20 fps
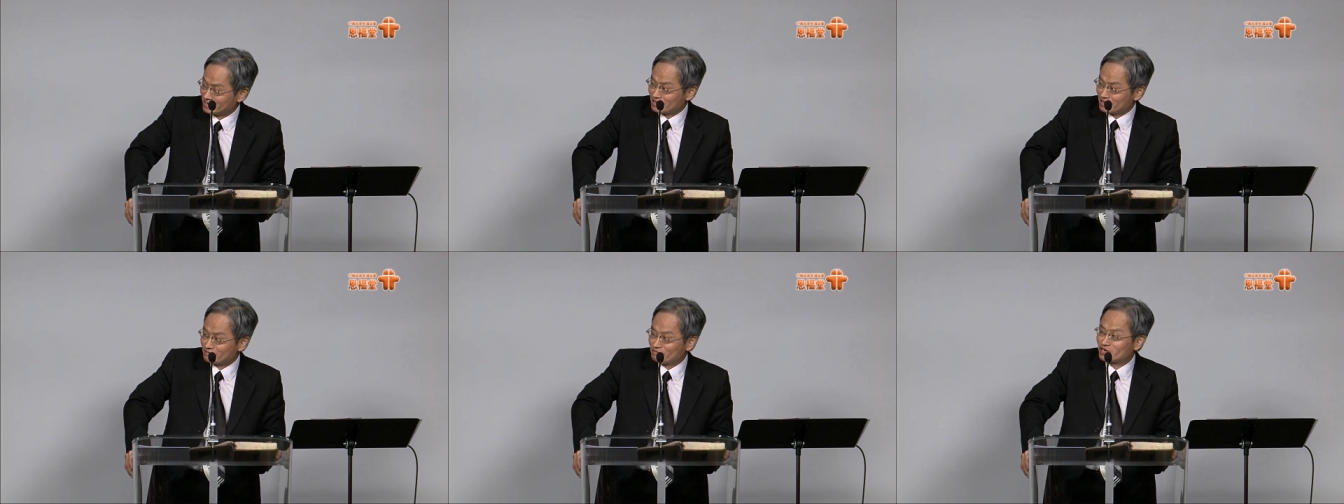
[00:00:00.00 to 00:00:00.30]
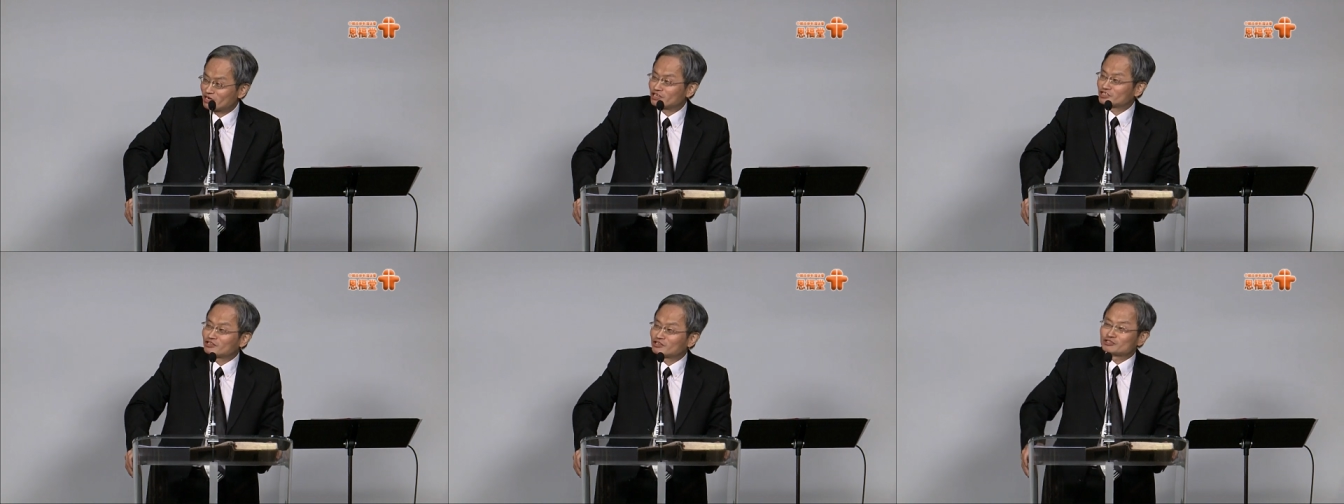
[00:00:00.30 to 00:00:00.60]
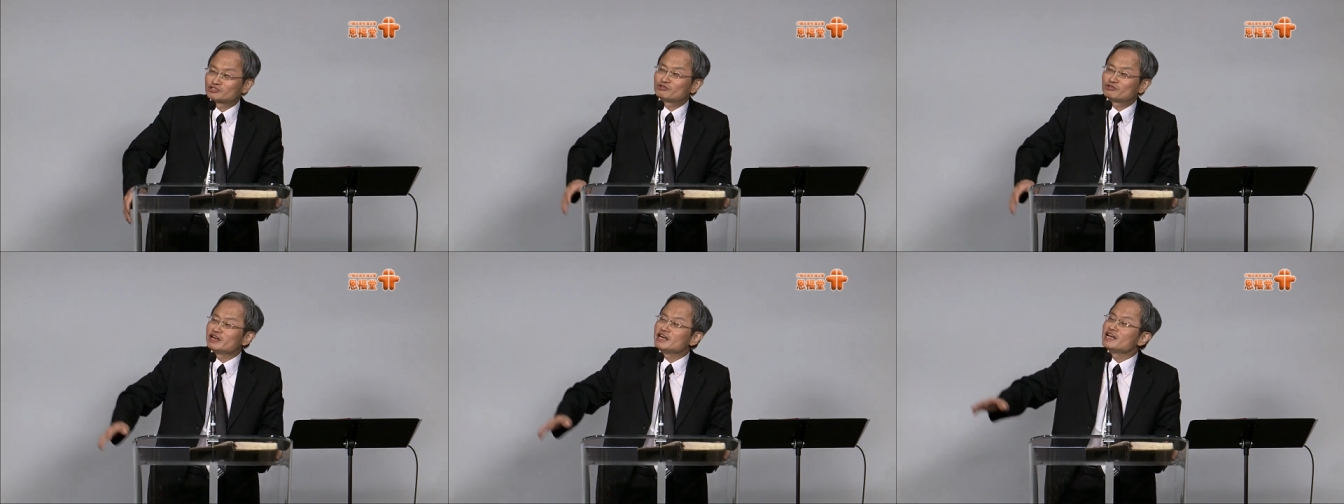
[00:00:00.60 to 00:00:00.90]
because
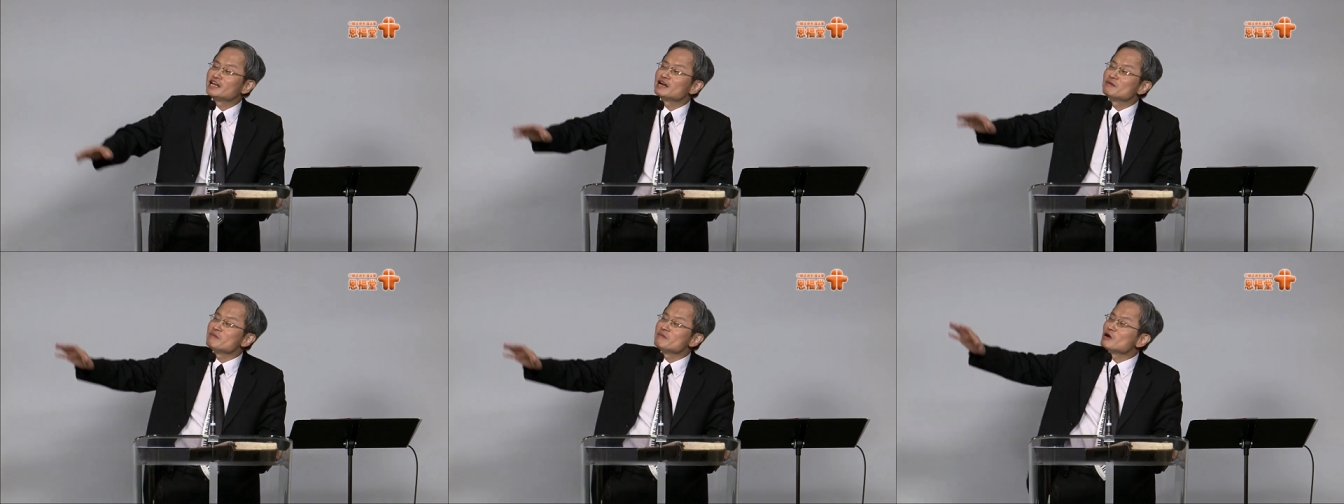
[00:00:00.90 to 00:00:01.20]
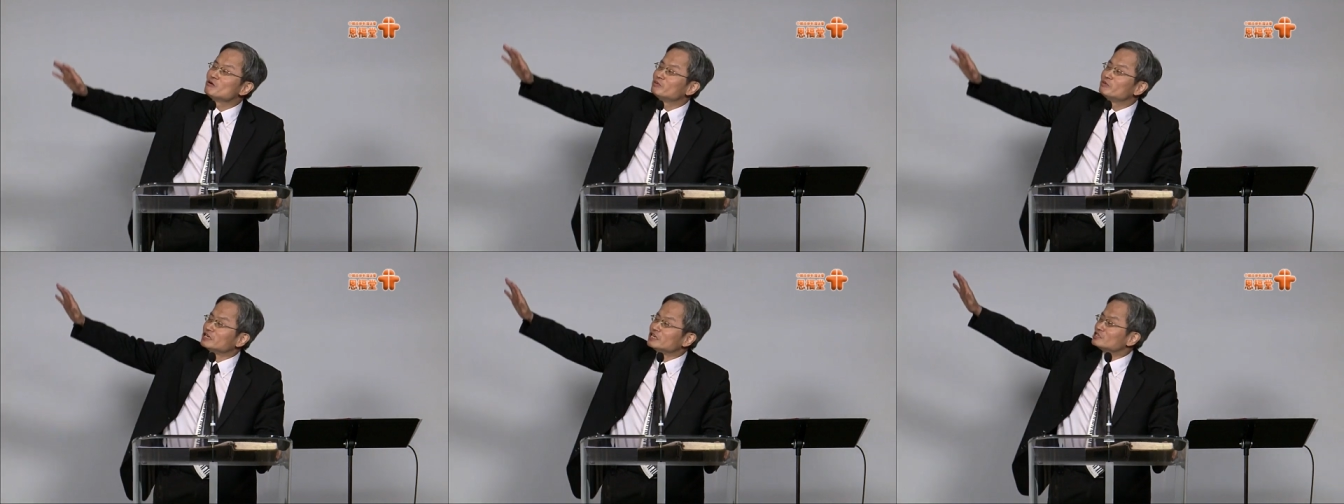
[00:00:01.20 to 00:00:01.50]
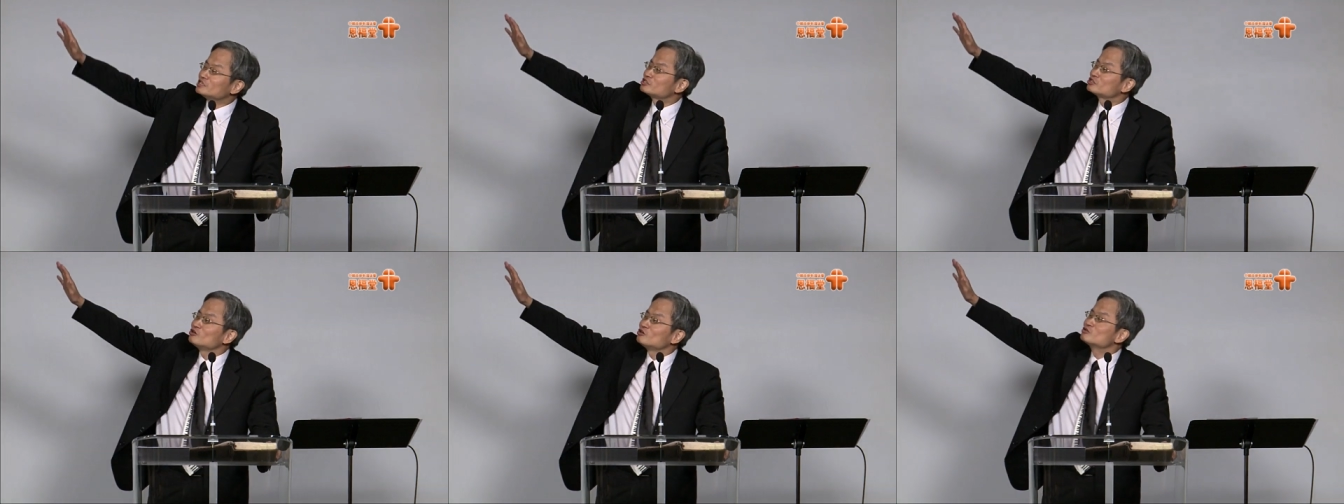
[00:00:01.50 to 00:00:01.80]
Australia, Melbourne is
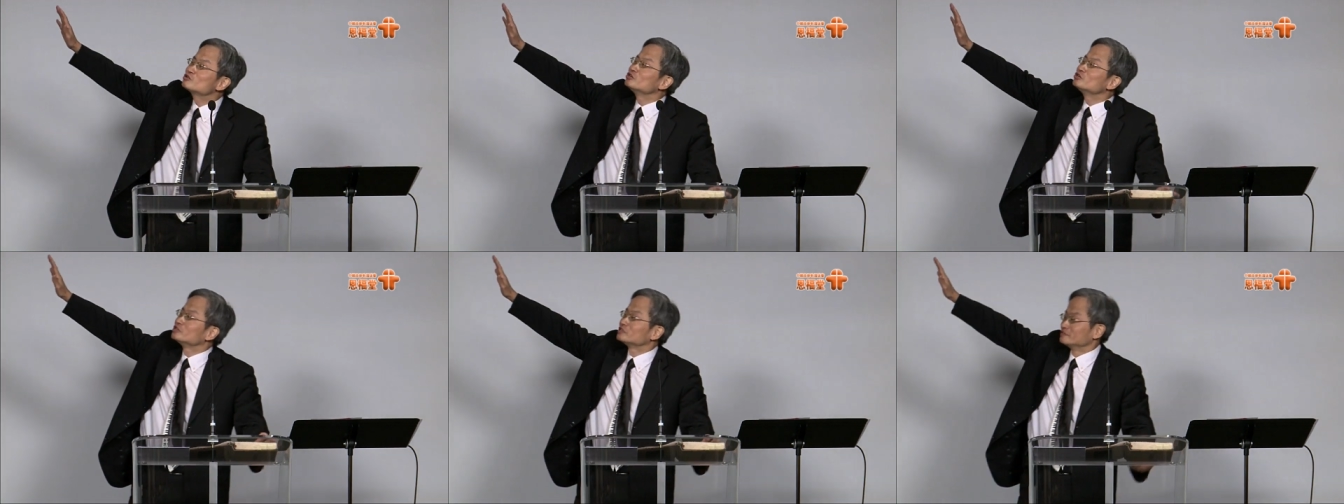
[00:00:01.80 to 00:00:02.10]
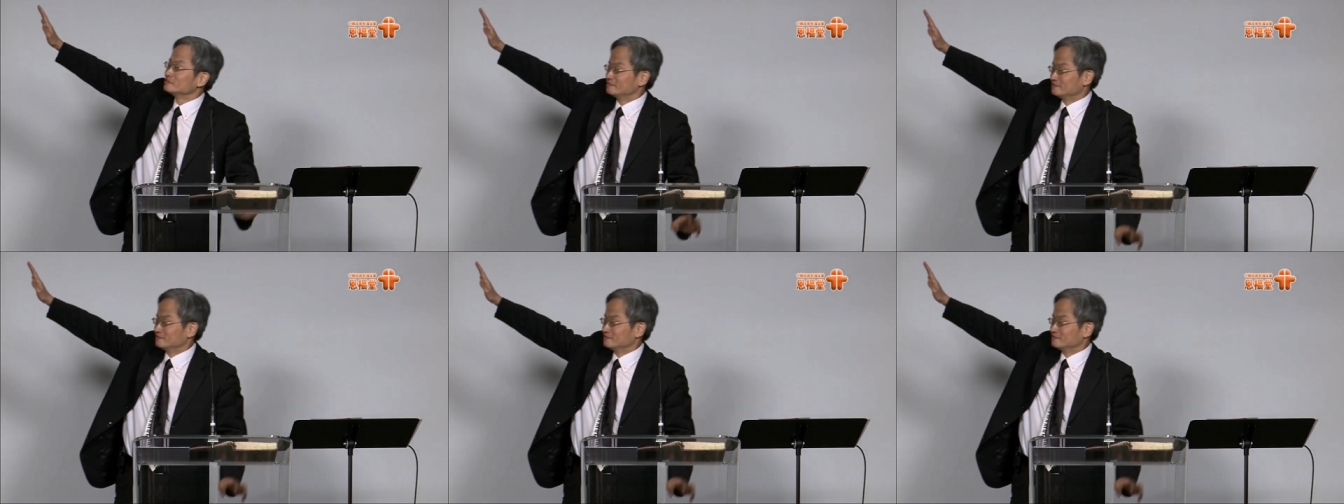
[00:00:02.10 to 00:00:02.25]
so good.